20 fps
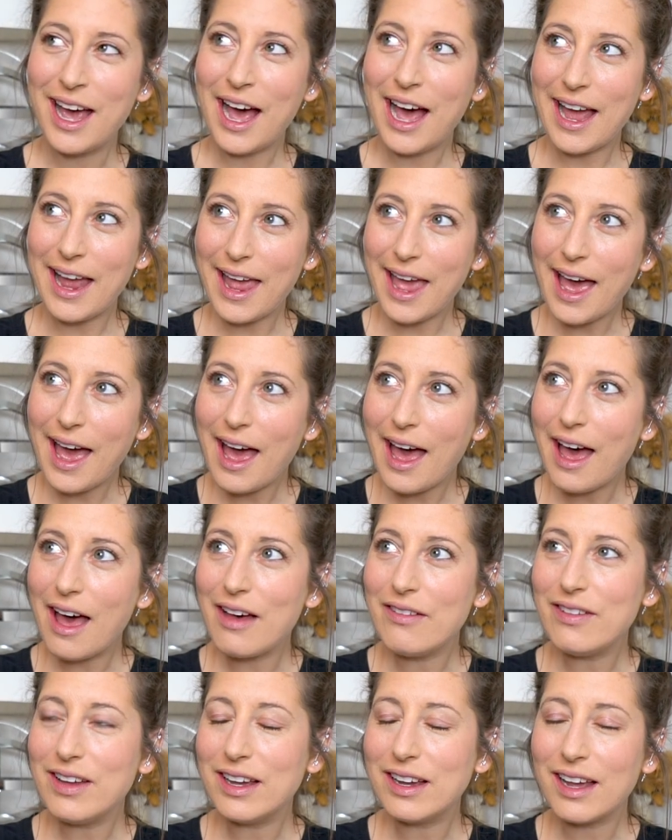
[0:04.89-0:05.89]
I
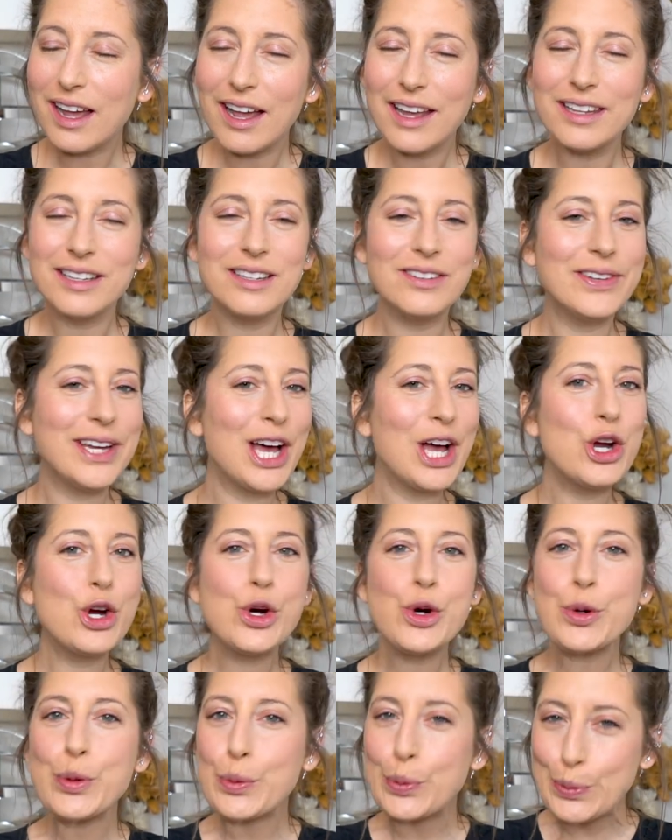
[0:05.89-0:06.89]
have kind of a
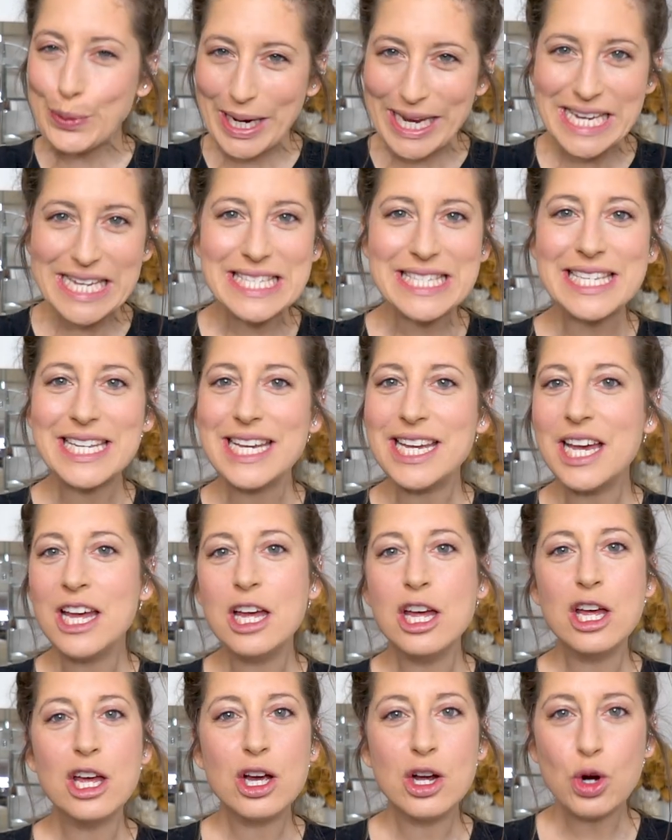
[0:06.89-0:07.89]
crazy,
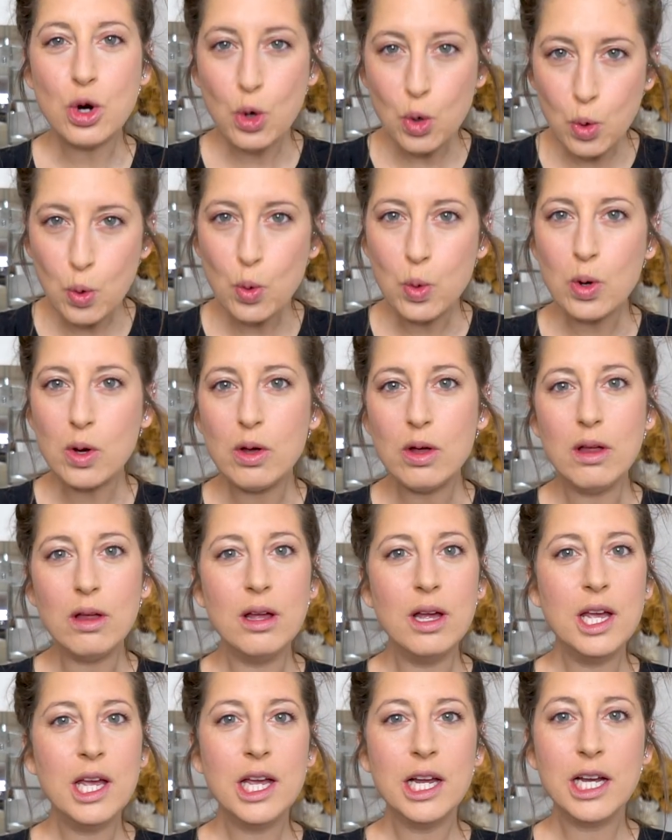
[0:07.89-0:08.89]

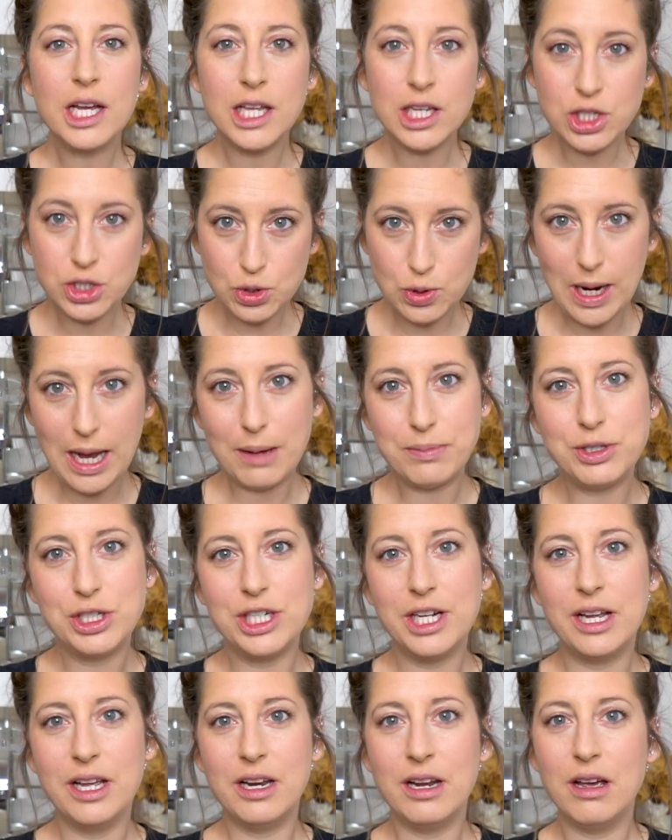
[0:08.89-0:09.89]
cool
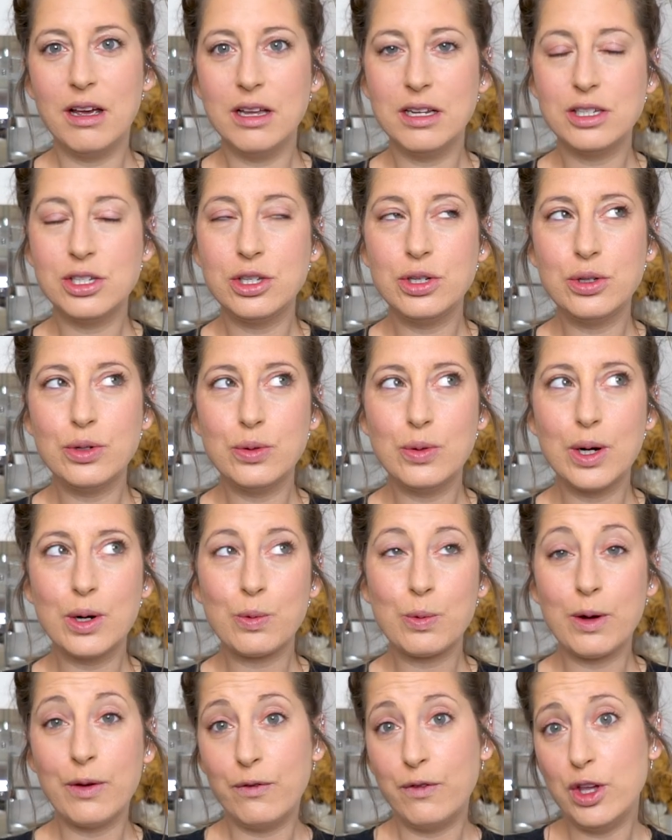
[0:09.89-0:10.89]
contraption to
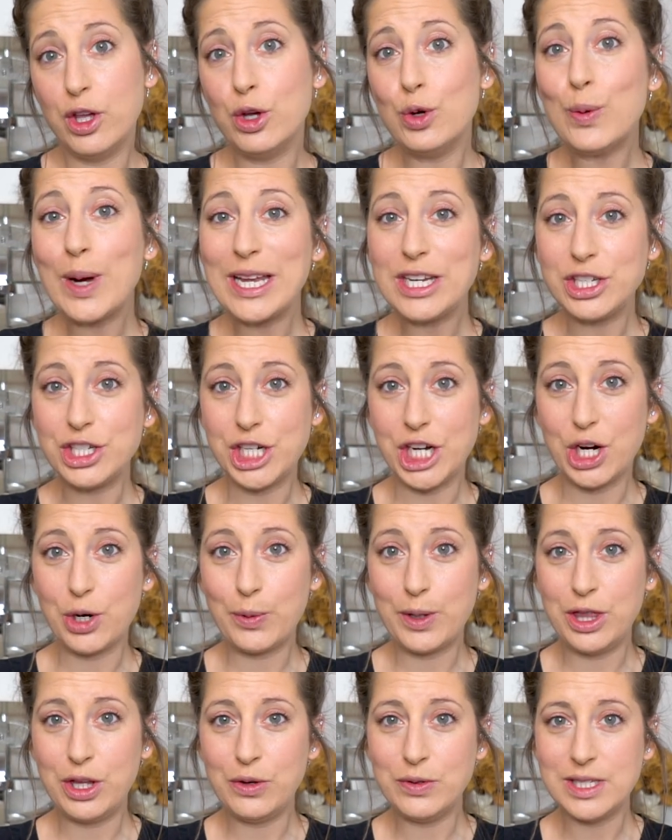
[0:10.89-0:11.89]
review and share
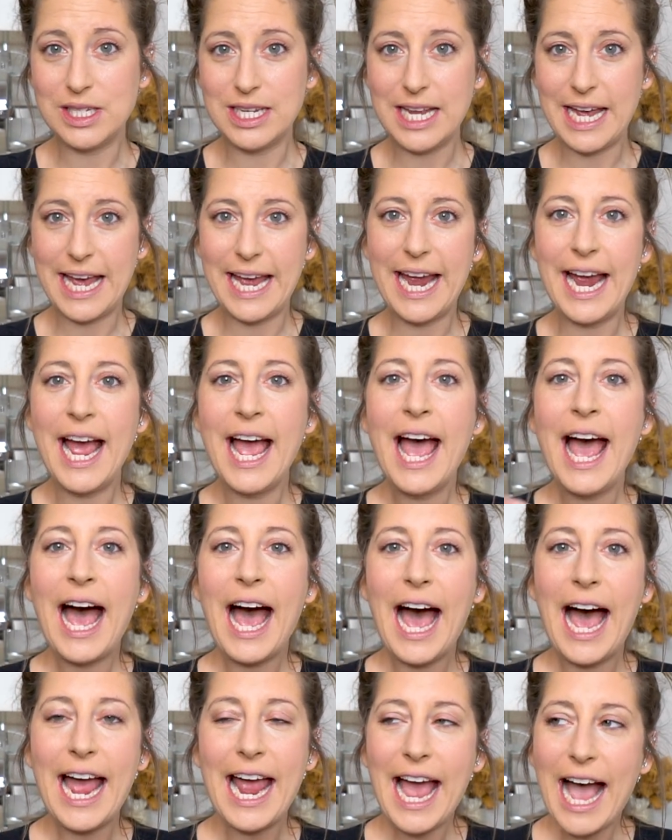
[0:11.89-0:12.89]
with you today.
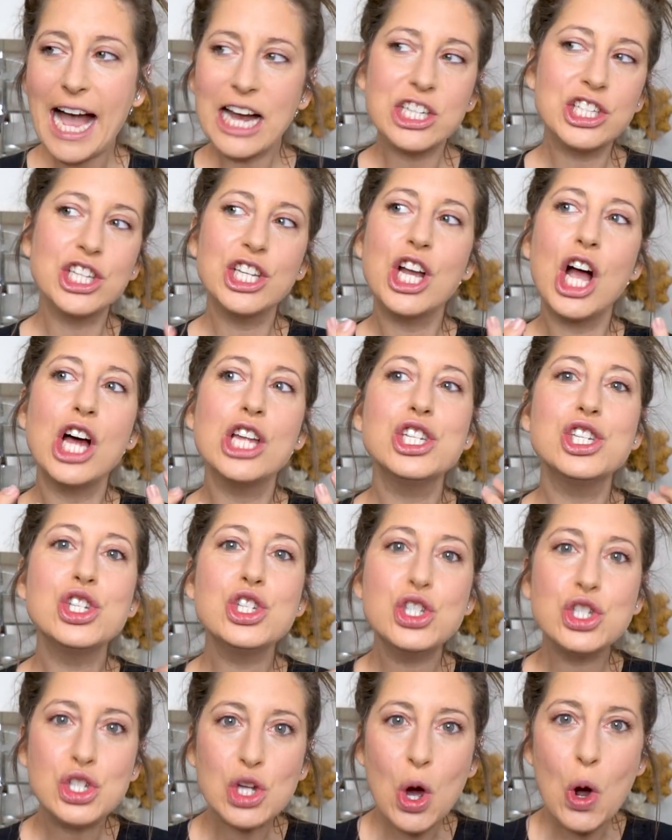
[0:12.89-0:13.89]
I actually got
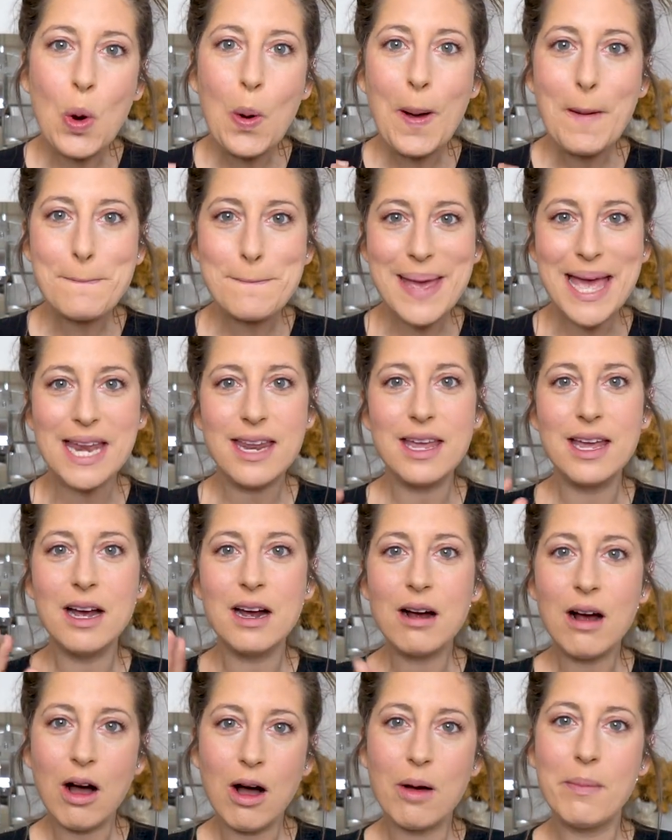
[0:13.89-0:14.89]
so many
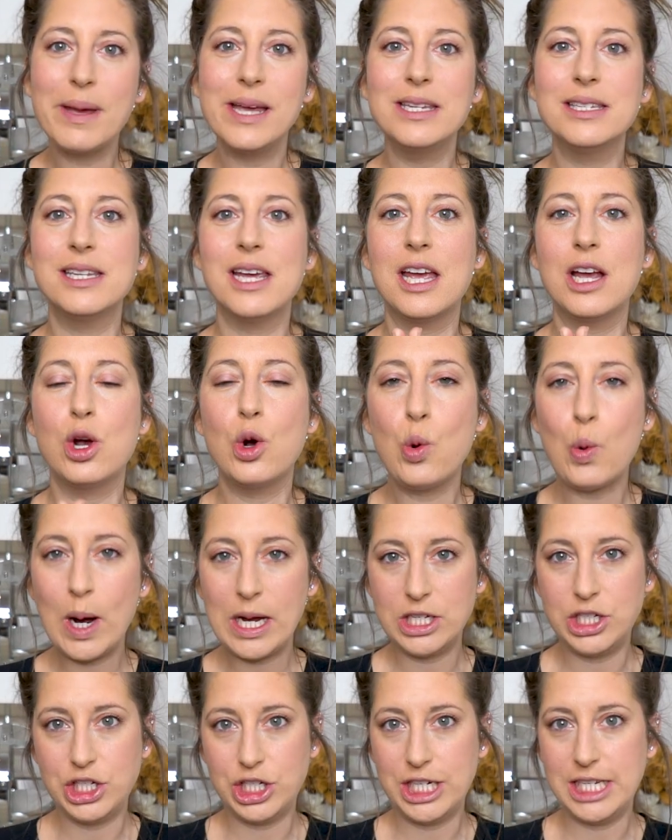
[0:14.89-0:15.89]
comments and
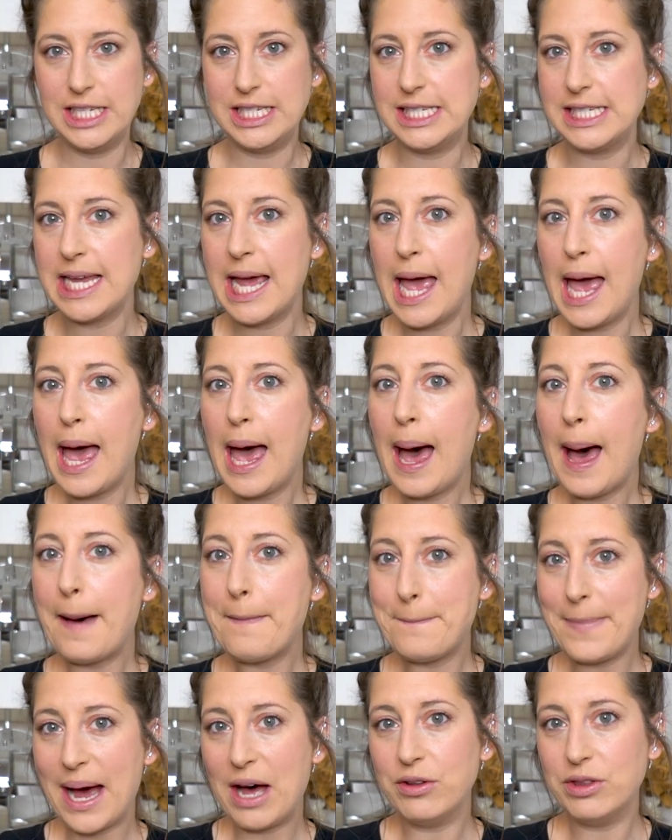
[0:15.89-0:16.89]
questions
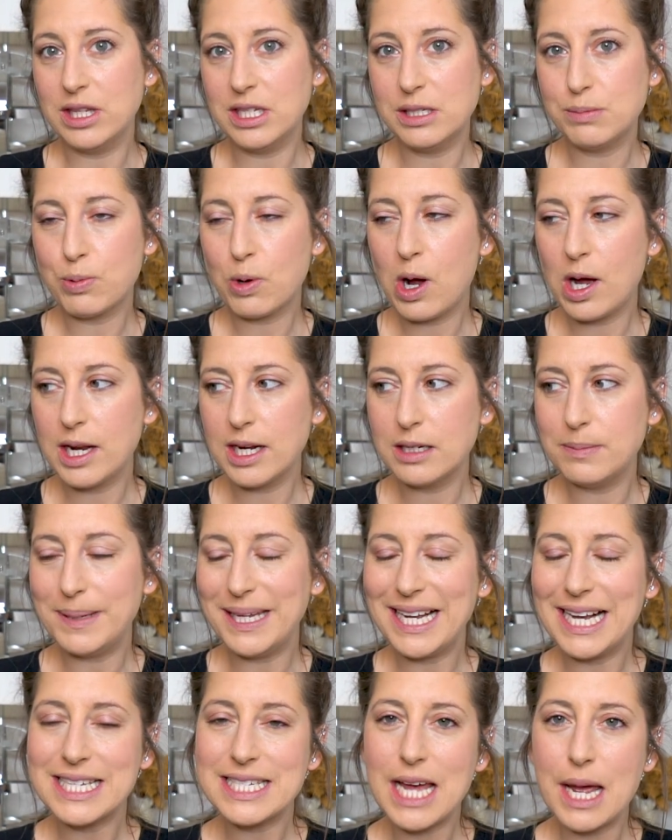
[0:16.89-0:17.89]
about this product
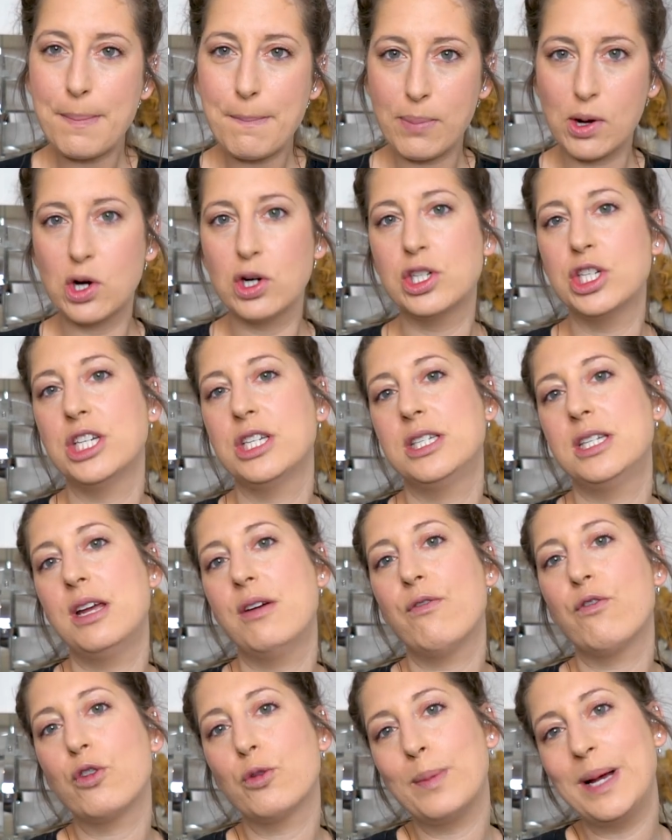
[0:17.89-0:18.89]
because I purchased
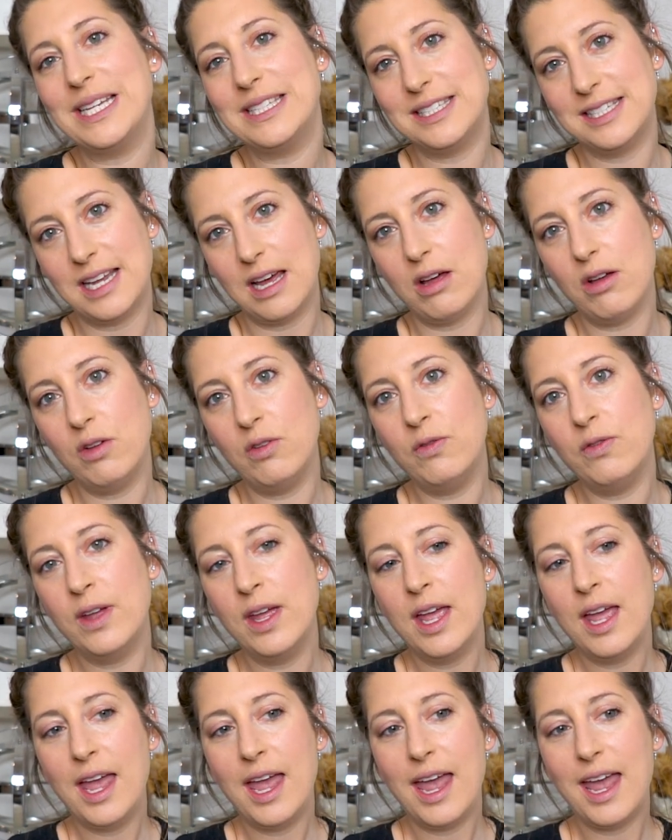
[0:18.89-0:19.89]
it for myself
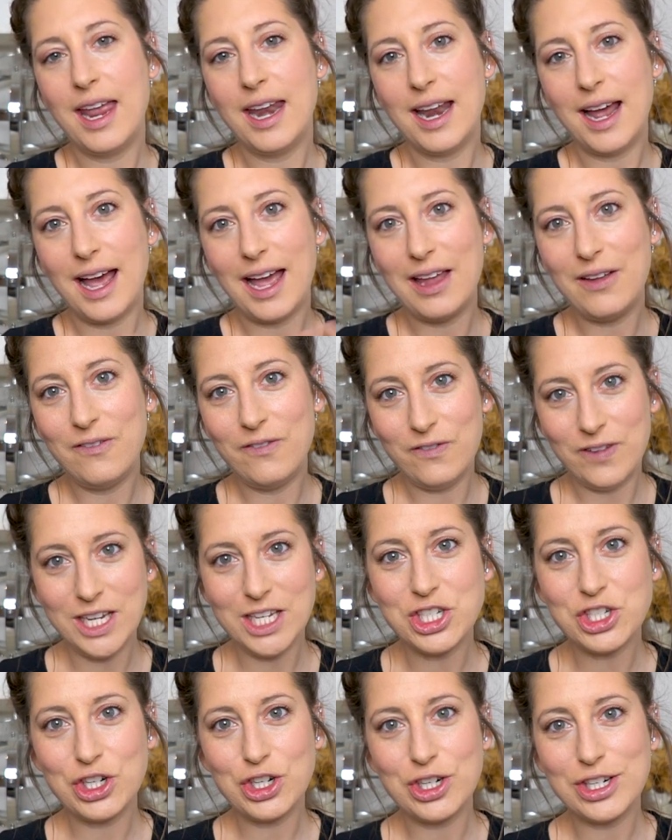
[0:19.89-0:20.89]
and I
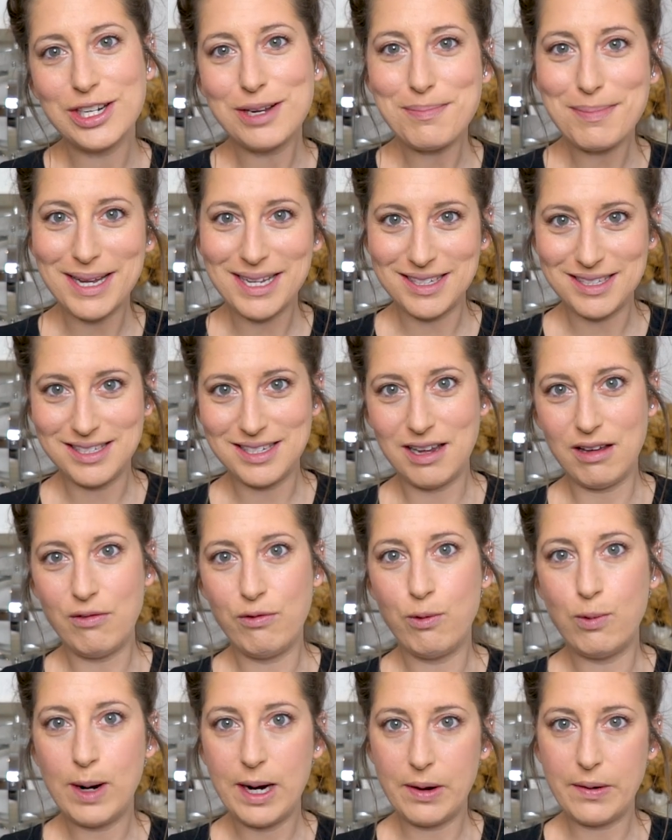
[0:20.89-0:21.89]
featured
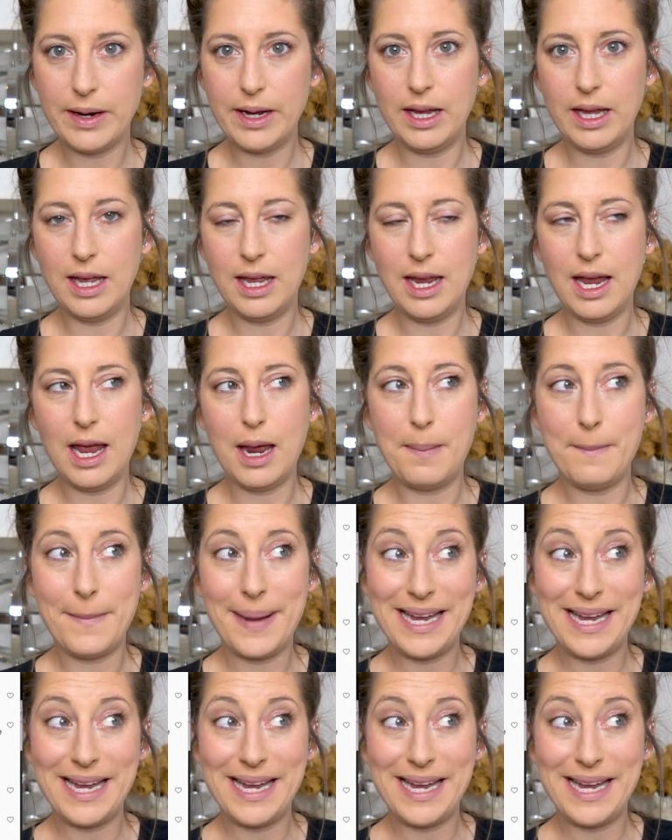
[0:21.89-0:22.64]
myself wearing it and